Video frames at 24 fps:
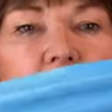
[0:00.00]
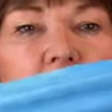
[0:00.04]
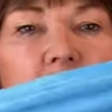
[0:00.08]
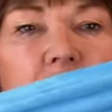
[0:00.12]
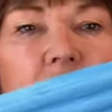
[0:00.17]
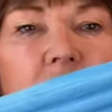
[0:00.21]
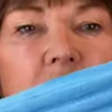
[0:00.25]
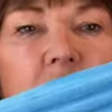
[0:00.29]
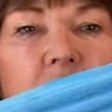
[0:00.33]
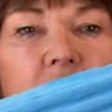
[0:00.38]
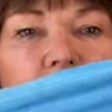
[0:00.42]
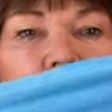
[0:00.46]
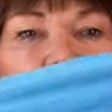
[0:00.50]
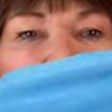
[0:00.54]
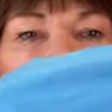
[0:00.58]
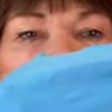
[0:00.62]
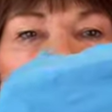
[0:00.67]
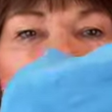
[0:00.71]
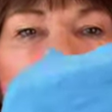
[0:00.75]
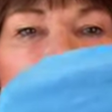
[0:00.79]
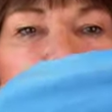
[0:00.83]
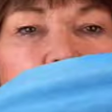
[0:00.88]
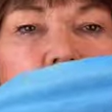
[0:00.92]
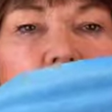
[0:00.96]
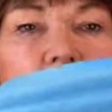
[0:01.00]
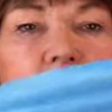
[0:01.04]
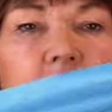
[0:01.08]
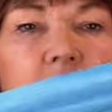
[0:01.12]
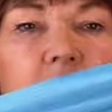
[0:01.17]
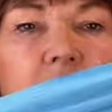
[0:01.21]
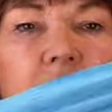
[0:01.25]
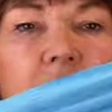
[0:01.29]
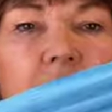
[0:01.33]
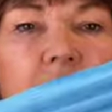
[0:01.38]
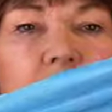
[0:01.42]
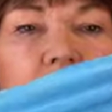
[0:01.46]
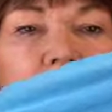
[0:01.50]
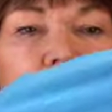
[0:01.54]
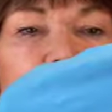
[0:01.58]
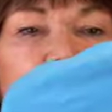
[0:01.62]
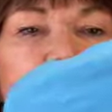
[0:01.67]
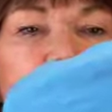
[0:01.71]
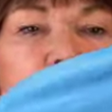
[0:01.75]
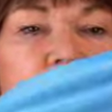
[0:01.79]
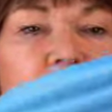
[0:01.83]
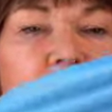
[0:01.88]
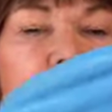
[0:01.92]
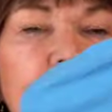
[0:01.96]
Oh, it's got quite a nice
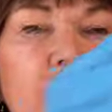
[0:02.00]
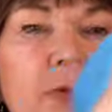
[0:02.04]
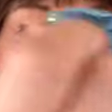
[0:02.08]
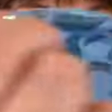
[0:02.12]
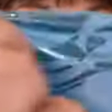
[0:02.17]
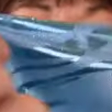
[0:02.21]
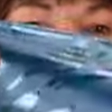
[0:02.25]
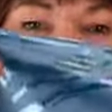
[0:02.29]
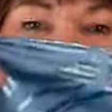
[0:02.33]
stretch to it.